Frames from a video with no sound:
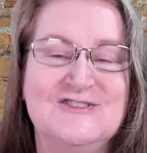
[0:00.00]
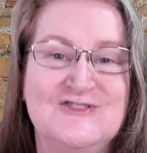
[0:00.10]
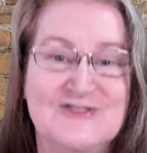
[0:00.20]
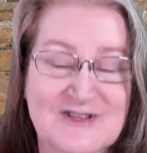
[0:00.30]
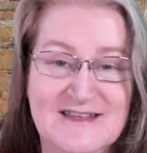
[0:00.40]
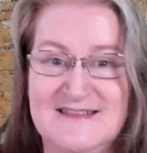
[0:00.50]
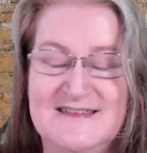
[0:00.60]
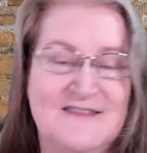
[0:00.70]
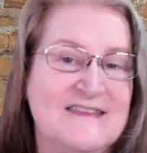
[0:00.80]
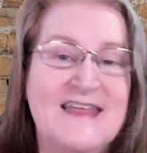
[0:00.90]
and Julie had
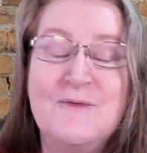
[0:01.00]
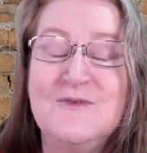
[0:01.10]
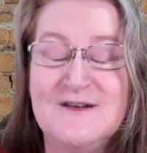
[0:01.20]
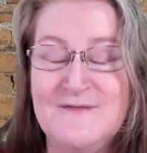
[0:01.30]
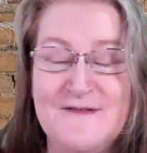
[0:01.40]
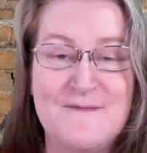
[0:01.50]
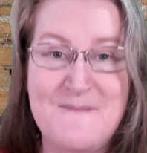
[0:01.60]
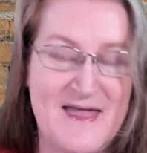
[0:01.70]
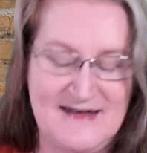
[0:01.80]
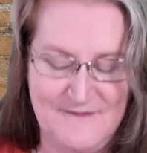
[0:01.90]
said that they wouldn't have even
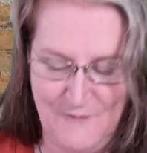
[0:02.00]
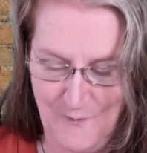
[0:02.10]
met if it